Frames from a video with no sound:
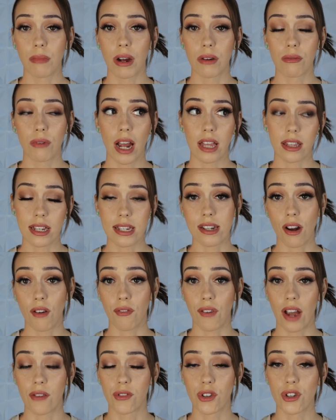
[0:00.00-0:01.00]
Riley is now
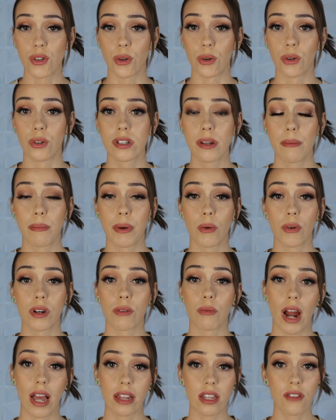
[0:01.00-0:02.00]
5 years old, but
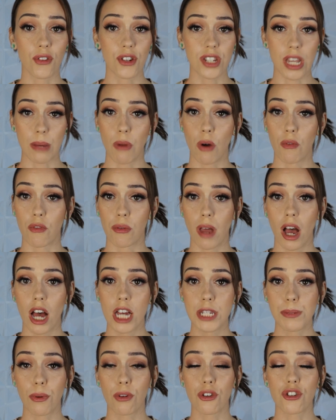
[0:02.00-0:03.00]
when Riley first came home from the
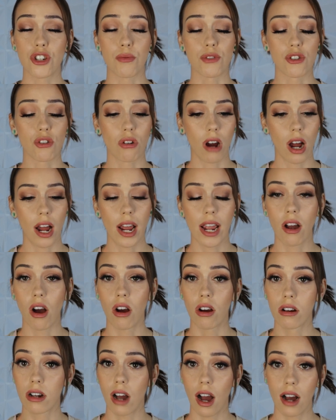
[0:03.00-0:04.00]
hospital, she was crying
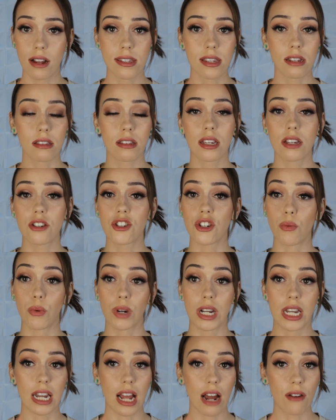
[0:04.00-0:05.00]
constantly. She
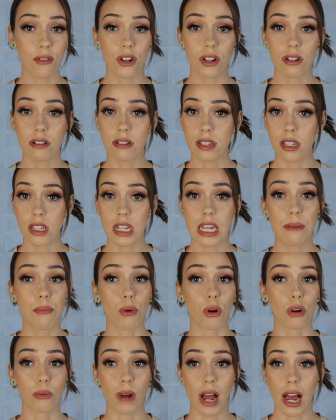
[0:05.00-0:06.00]
would never sleep
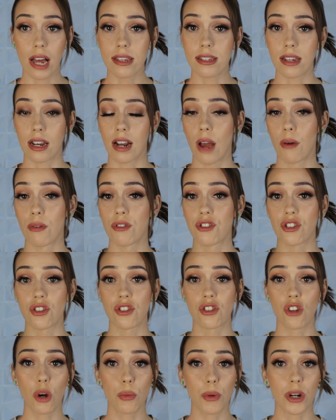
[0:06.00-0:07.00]
or rest, and I was
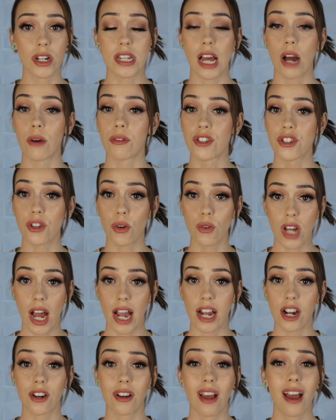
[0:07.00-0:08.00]
just so burnt out and so
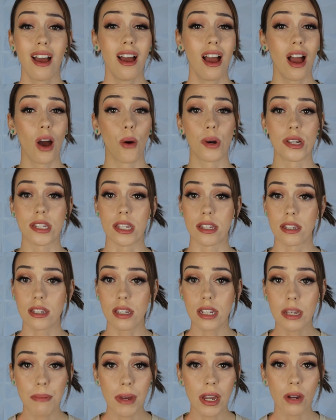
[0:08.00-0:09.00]
tired. I wasn't
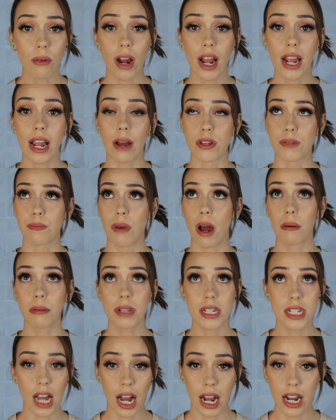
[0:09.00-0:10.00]
sleeping right. I was
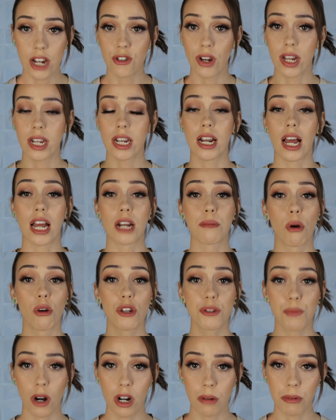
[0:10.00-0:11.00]
probably dehydrated. I had
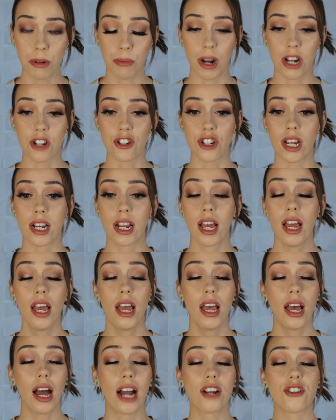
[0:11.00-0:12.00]
postpartum depression.
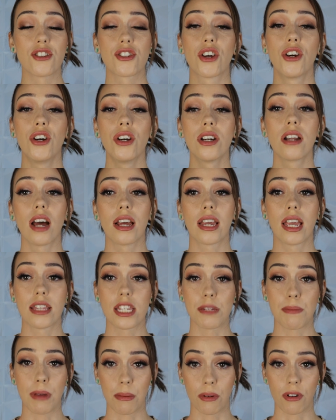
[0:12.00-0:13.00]
I just could not get
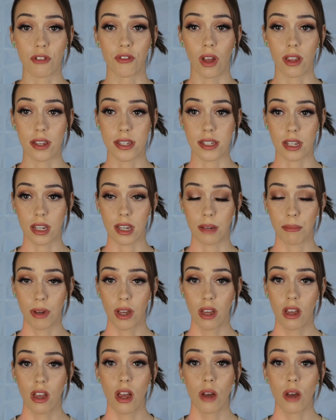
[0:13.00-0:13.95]
this baby to fall asleep.